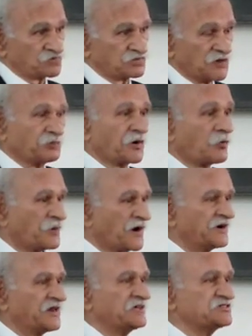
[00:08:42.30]
The
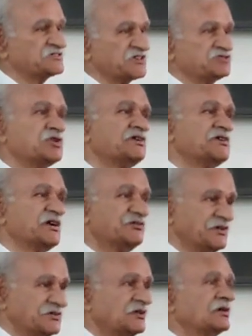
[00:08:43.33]
property situated
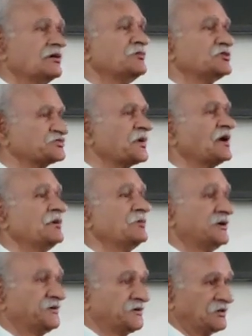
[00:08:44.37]
within the municipal
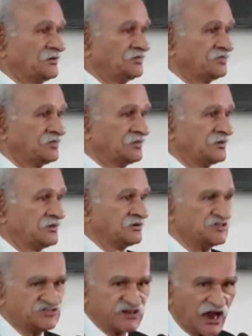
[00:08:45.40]
limit
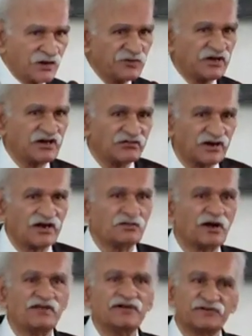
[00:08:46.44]
shall be governed
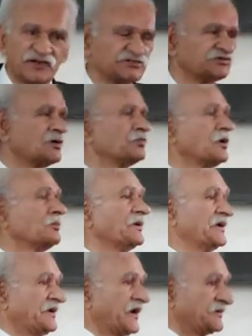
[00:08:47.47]
by the Transfer of
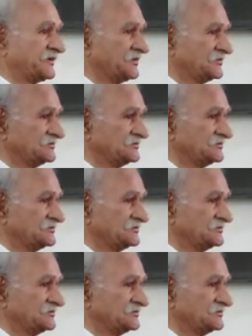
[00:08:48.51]
Property Act.